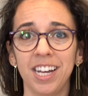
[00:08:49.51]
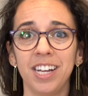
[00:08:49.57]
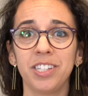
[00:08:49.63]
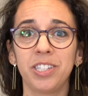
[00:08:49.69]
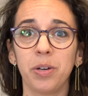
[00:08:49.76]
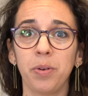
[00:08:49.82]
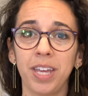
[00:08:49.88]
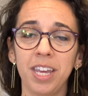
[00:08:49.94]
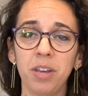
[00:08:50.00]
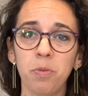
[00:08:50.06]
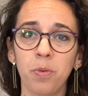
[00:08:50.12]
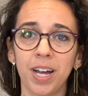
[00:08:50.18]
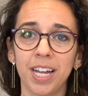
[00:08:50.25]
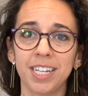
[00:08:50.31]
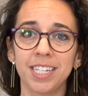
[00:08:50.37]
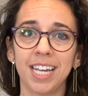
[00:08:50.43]
so he
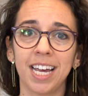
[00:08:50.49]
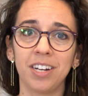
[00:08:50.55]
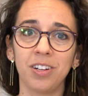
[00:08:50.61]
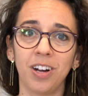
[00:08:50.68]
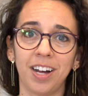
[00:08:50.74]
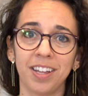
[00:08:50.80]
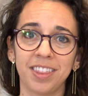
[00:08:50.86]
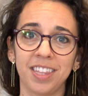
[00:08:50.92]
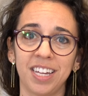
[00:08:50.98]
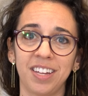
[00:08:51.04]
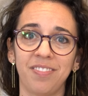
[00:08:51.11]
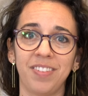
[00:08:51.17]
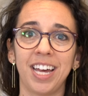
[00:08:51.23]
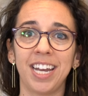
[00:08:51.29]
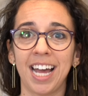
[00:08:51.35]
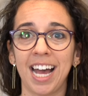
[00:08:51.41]
went and got
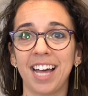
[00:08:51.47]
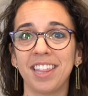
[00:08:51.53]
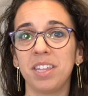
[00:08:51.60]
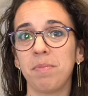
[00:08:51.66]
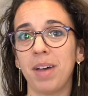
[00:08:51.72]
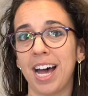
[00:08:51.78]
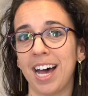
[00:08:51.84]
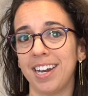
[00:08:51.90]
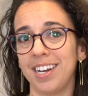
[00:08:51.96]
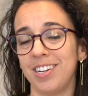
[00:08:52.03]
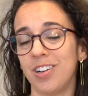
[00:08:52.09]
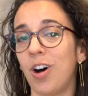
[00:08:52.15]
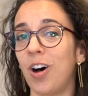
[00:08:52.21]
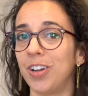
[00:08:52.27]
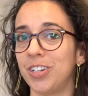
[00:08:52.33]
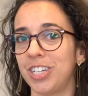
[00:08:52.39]
them and had them added
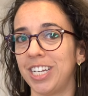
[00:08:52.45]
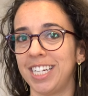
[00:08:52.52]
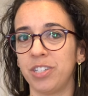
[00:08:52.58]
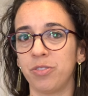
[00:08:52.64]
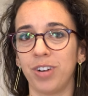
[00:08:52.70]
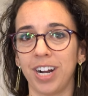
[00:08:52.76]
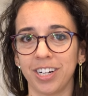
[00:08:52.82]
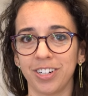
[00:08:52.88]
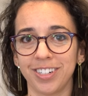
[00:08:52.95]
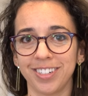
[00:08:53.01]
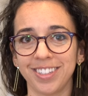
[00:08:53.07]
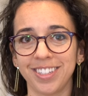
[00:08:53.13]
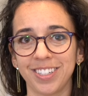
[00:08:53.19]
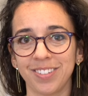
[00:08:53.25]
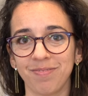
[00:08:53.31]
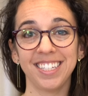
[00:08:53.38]
onto his records.